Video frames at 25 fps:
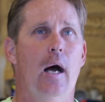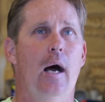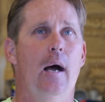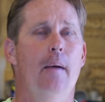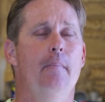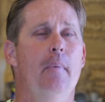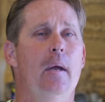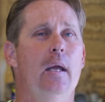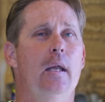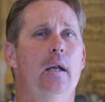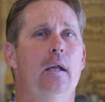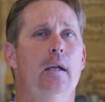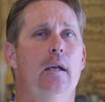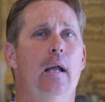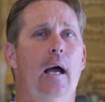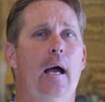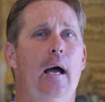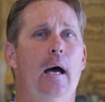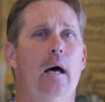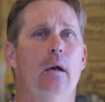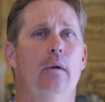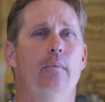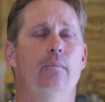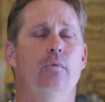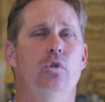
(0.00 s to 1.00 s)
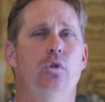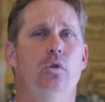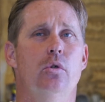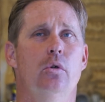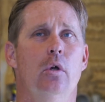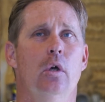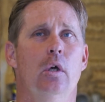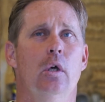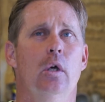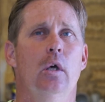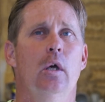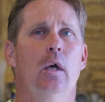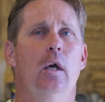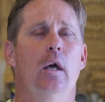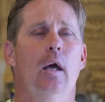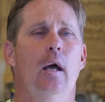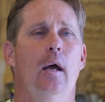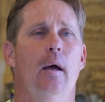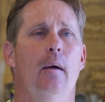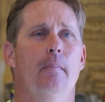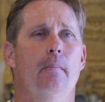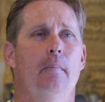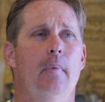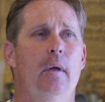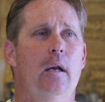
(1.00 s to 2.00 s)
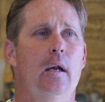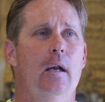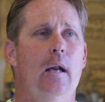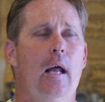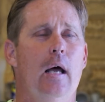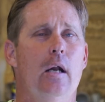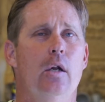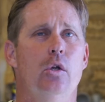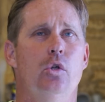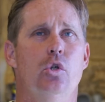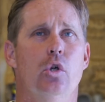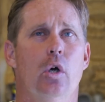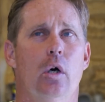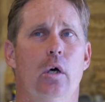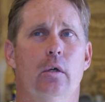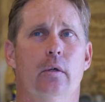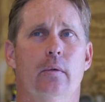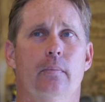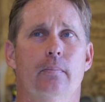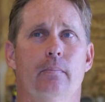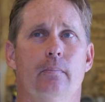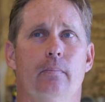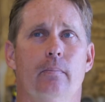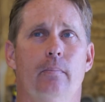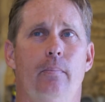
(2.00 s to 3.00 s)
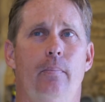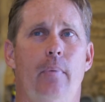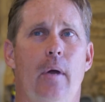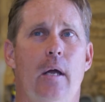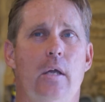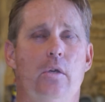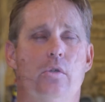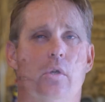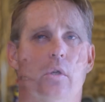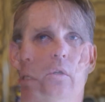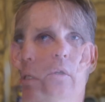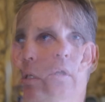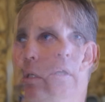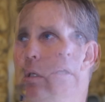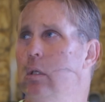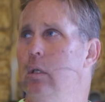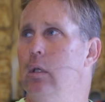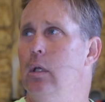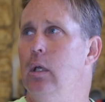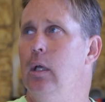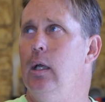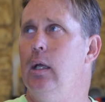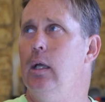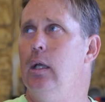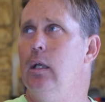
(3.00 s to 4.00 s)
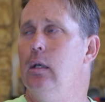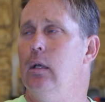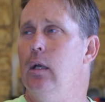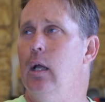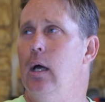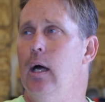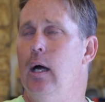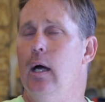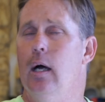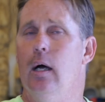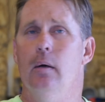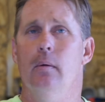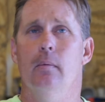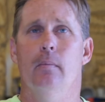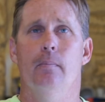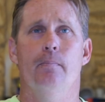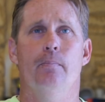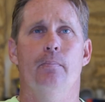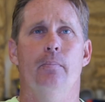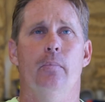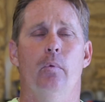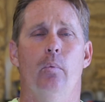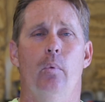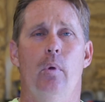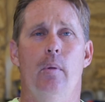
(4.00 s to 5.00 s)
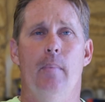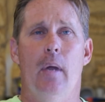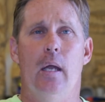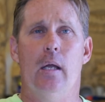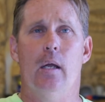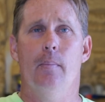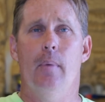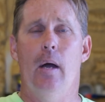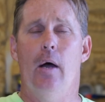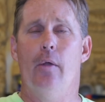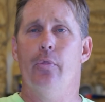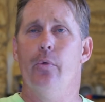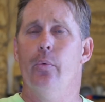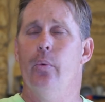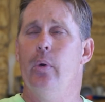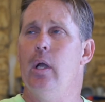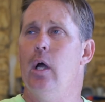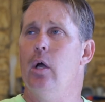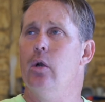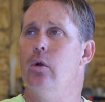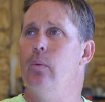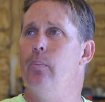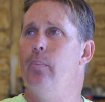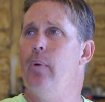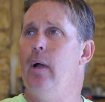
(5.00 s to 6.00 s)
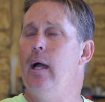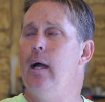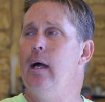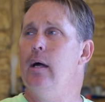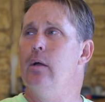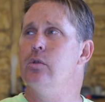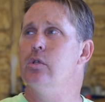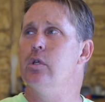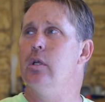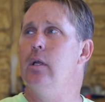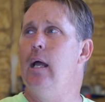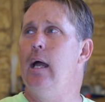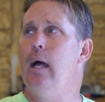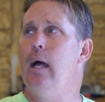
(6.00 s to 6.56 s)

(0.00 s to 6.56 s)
I made it out of junk, basically, and we make about 300 pounds an